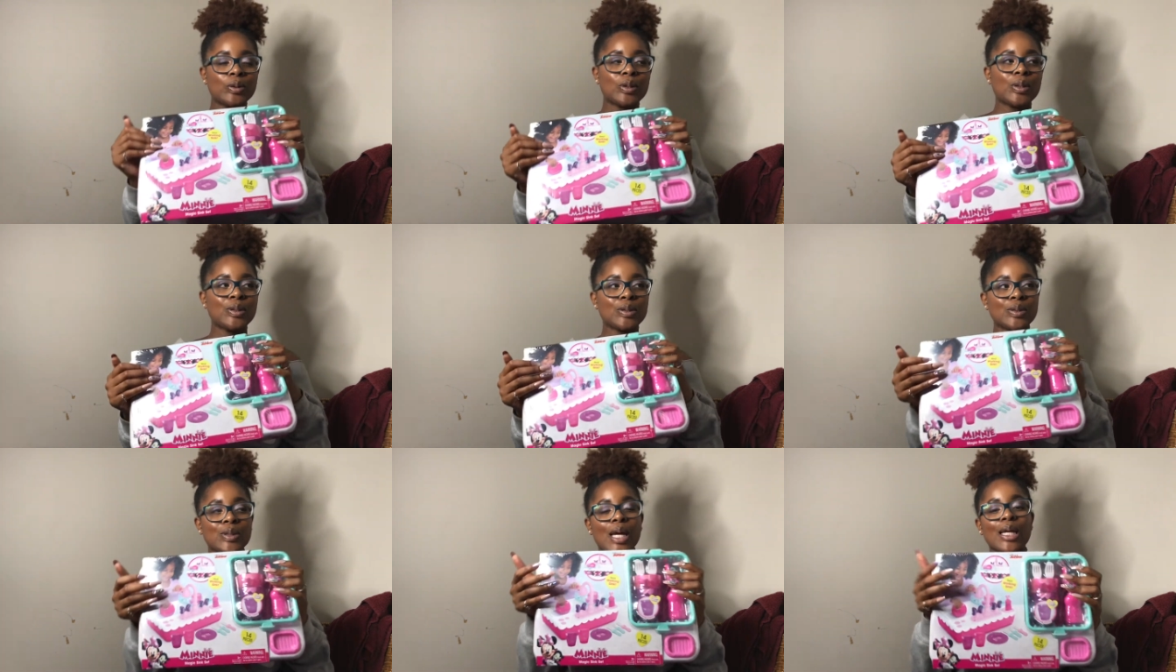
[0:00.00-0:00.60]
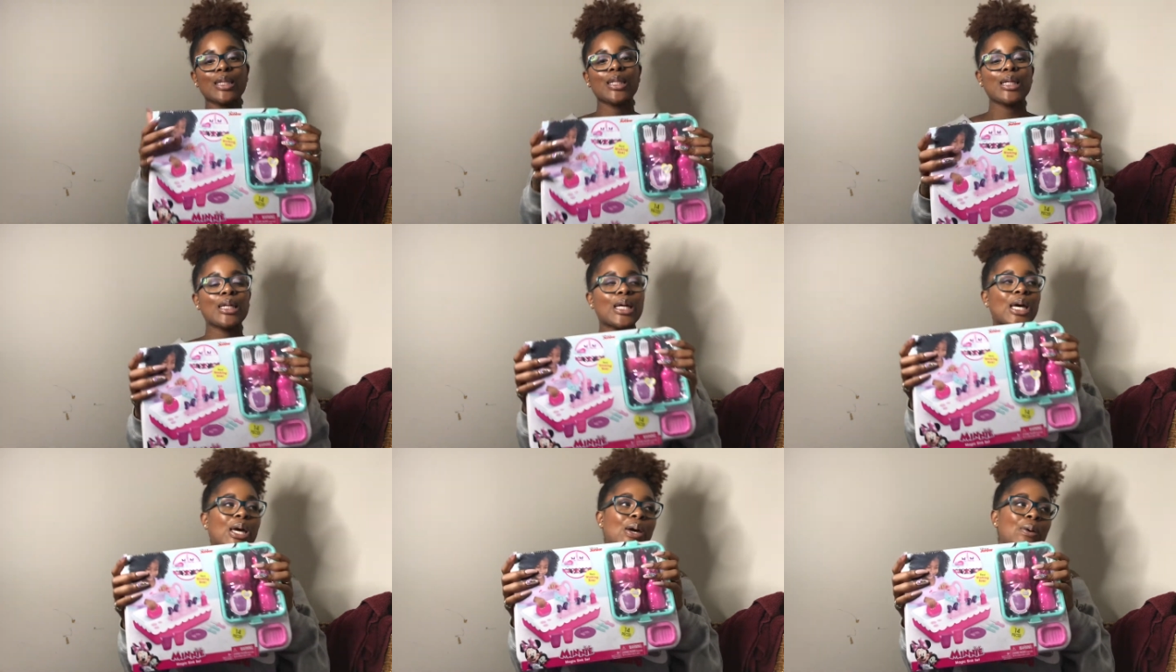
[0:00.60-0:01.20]
So this is like
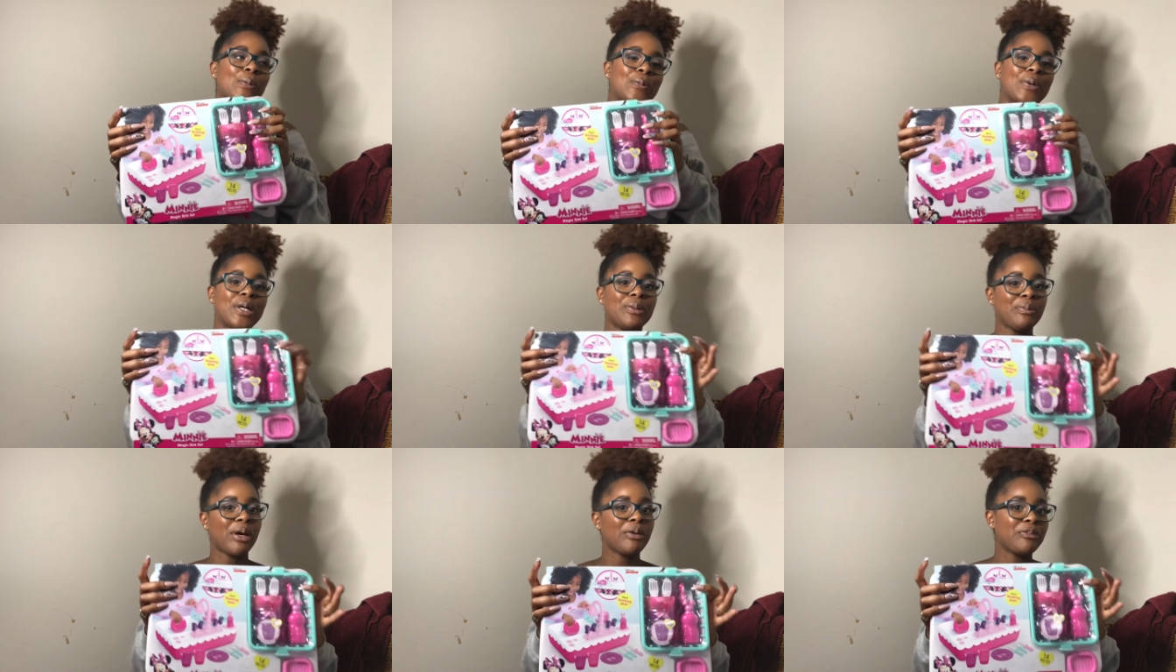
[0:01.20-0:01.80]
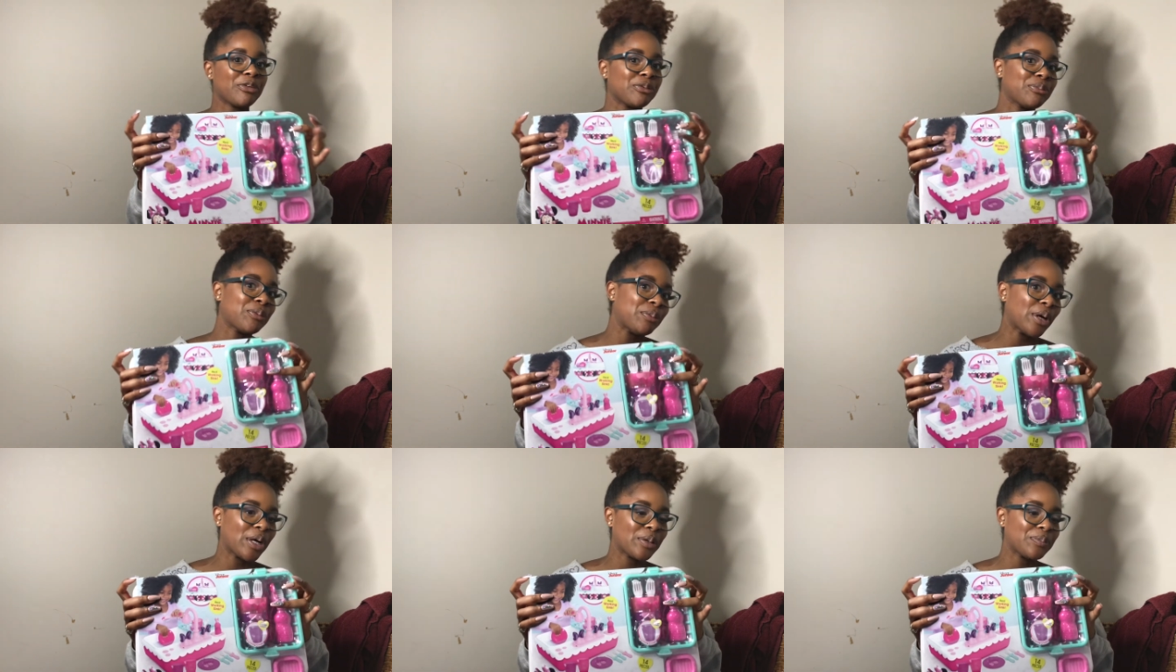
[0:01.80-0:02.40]
the one bedroom
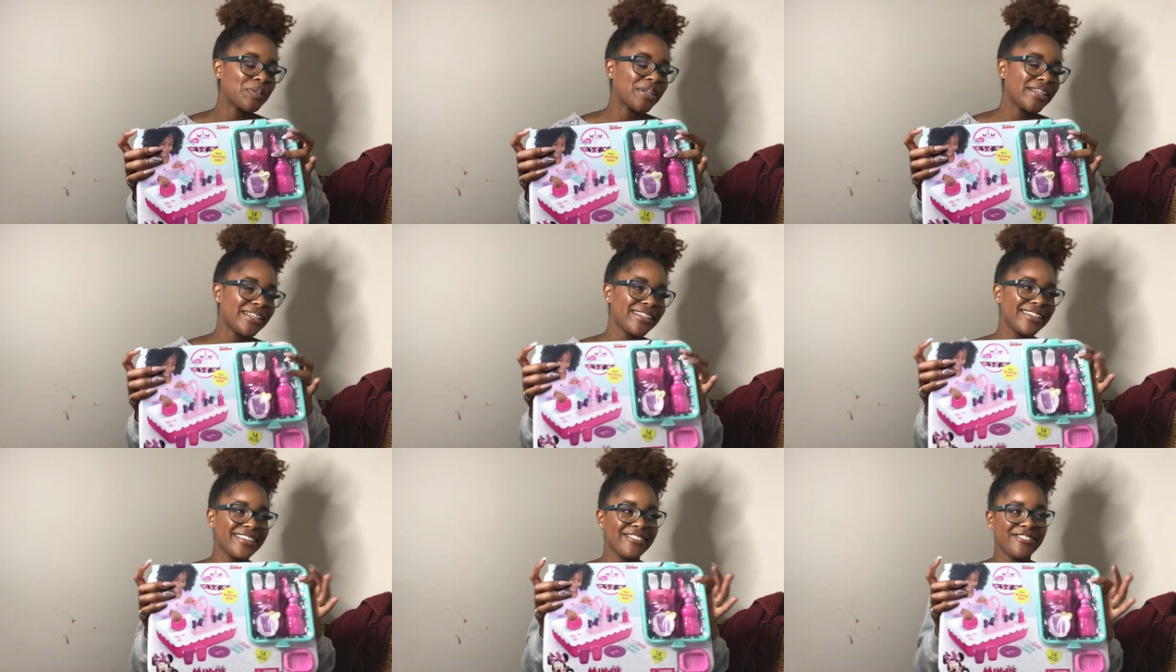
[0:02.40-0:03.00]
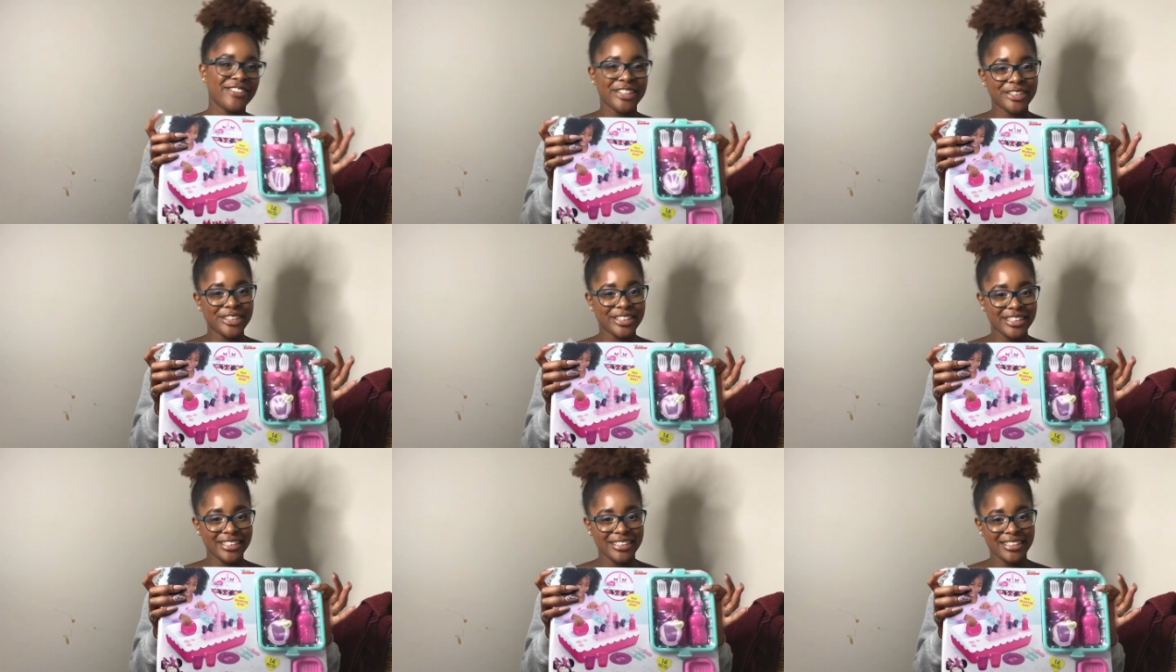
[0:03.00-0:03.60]
apartment
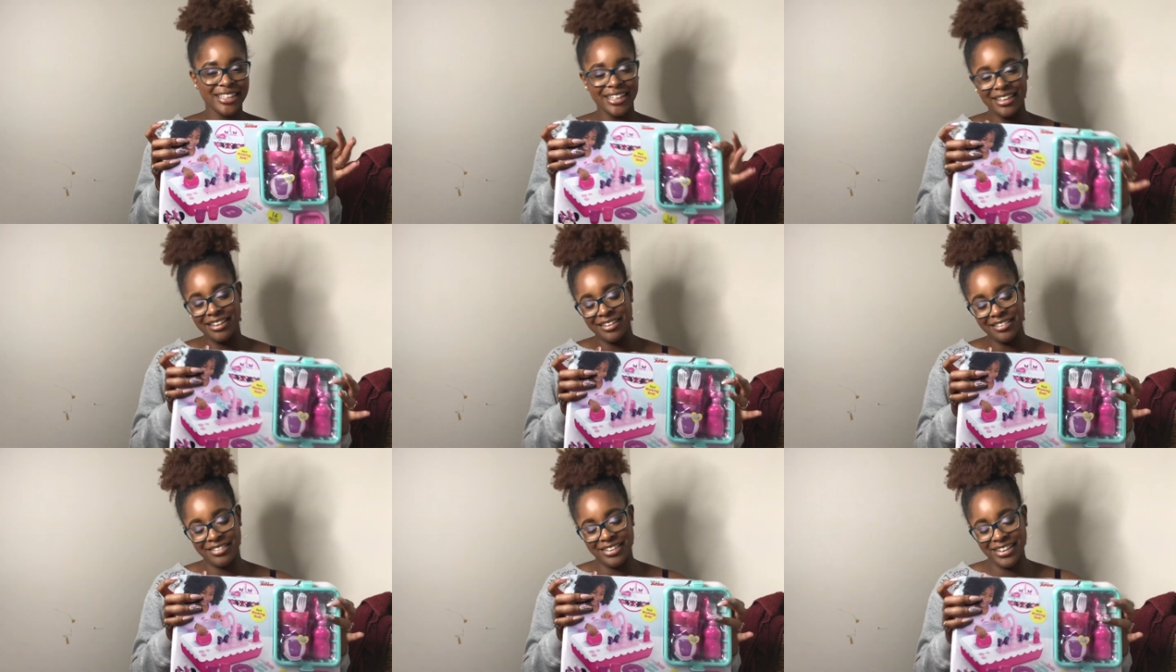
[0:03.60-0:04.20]
version of